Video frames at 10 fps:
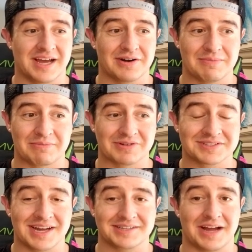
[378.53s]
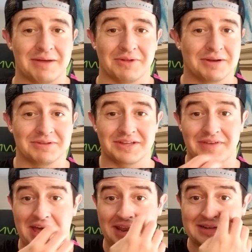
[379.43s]
I don't remember exact timeline, but they've
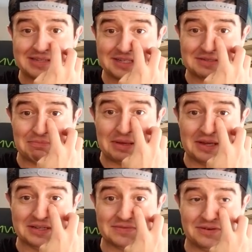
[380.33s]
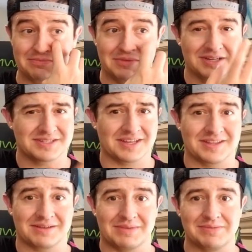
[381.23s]
had it inside some pigs for months, I
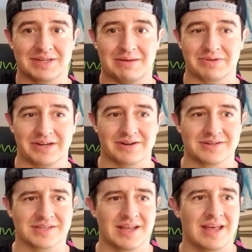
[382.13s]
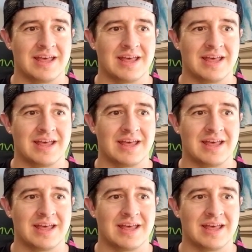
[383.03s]
think, maybe a couple years.